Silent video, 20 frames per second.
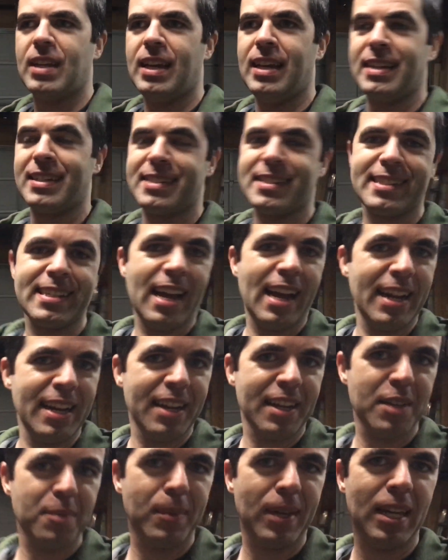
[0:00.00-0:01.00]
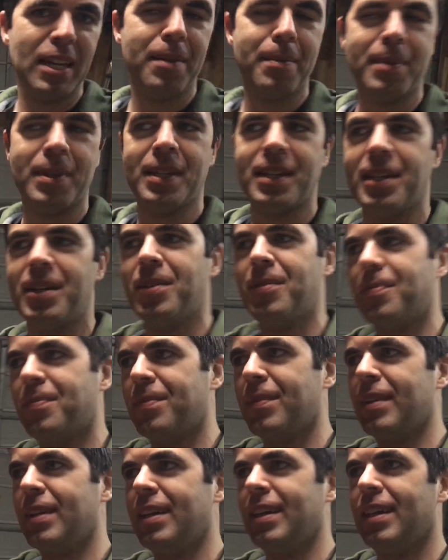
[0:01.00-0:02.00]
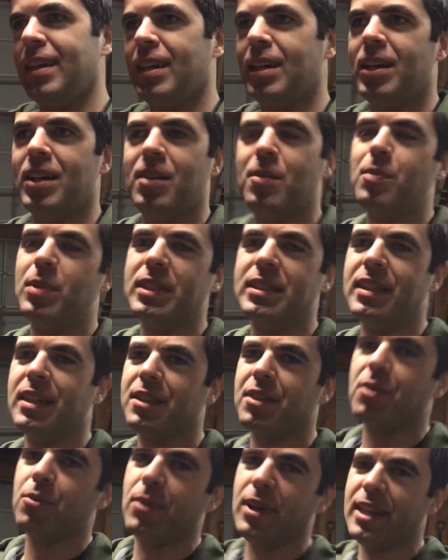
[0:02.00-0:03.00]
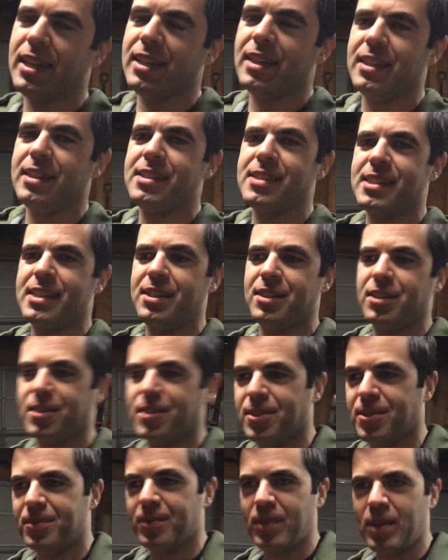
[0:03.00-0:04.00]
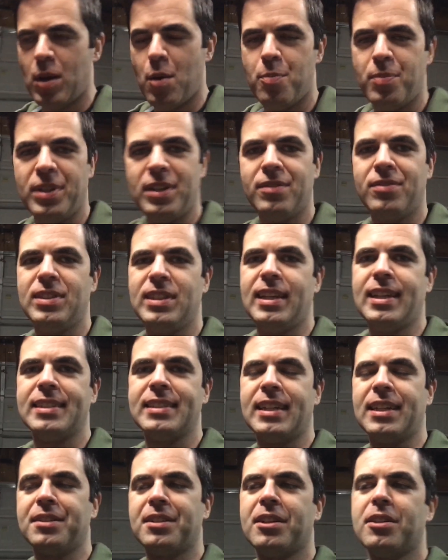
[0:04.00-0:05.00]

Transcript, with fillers: exciting maybe, but done the way it is here, a bit of a letdown.